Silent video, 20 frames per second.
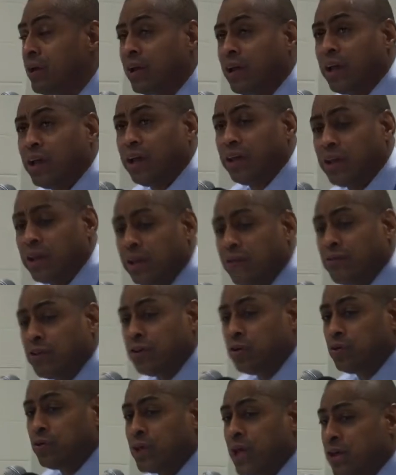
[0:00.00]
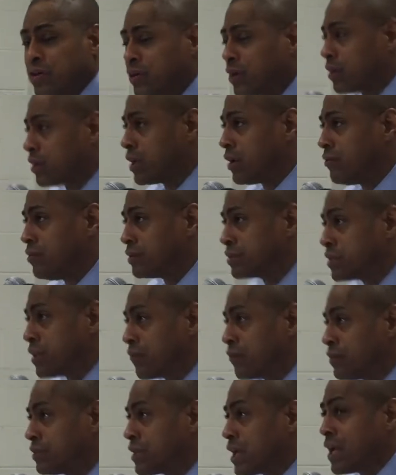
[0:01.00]
And if you do that, you're going to give
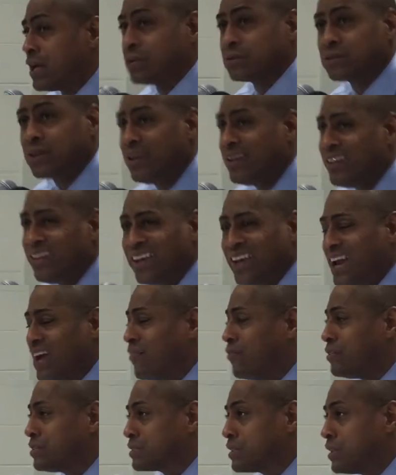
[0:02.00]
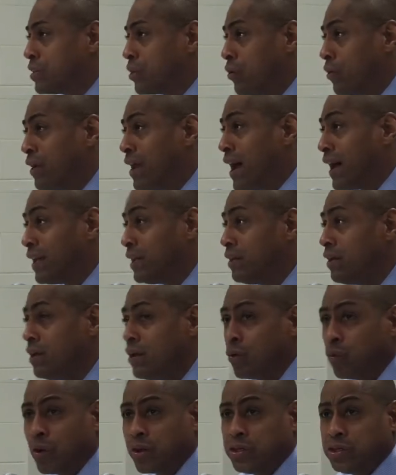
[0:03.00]
yourself a chance every single night.
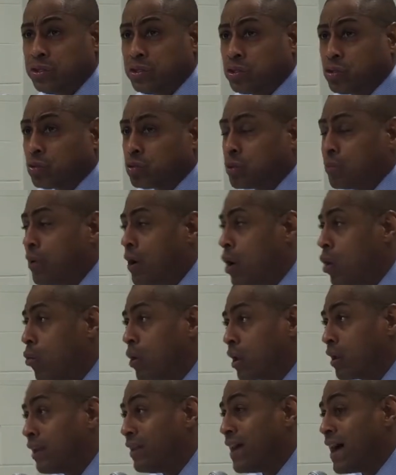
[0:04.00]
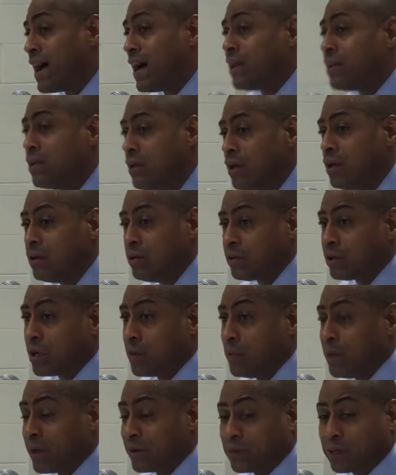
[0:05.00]
Whether you shoot the ball well or not, you're
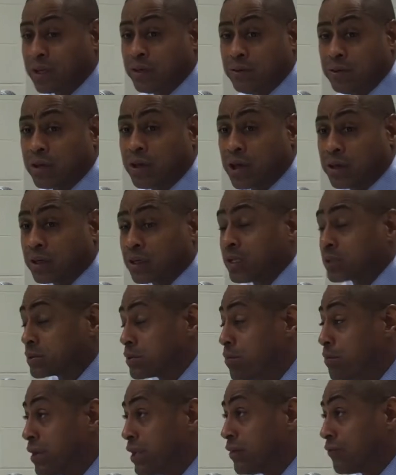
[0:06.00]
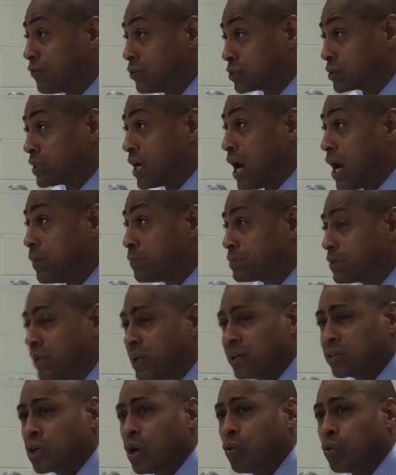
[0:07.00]
going to have to get some meaningful stops.
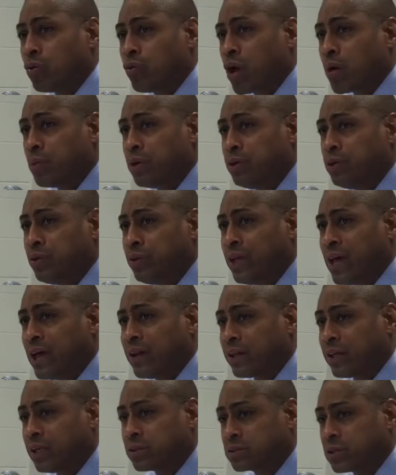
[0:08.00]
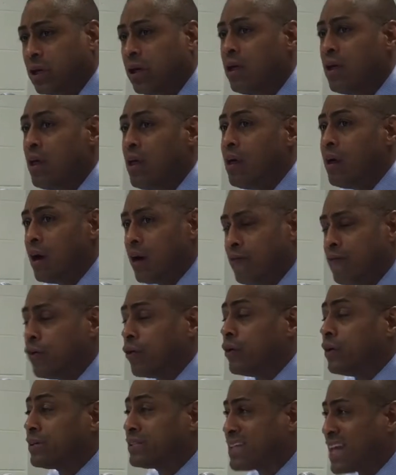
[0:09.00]
And I thought we were able to do that against a
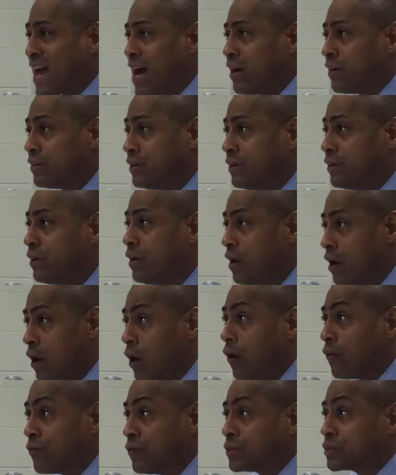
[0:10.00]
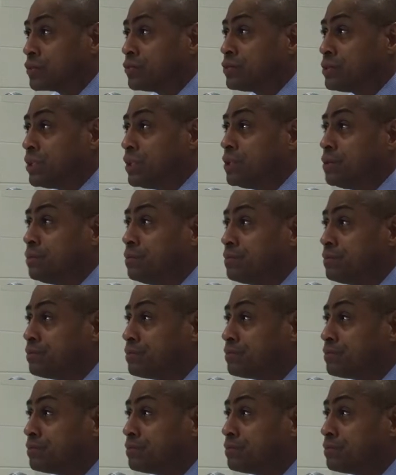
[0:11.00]
very talented offensive team.